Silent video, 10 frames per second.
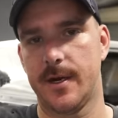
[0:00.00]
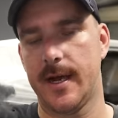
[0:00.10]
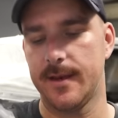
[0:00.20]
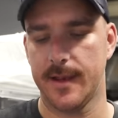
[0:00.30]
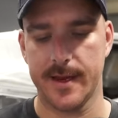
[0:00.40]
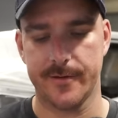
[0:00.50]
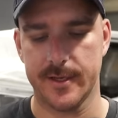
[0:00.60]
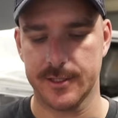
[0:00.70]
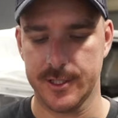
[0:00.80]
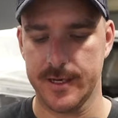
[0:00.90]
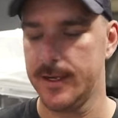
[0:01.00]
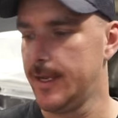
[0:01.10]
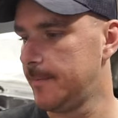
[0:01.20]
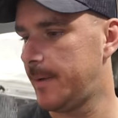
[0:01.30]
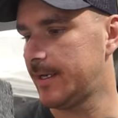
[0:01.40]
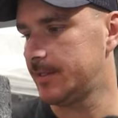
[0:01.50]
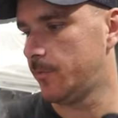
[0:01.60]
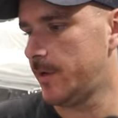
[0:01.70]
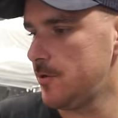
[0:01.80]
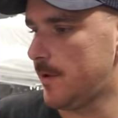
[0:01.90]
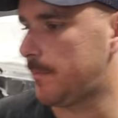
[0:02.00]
that I had laying around the shed, but when you are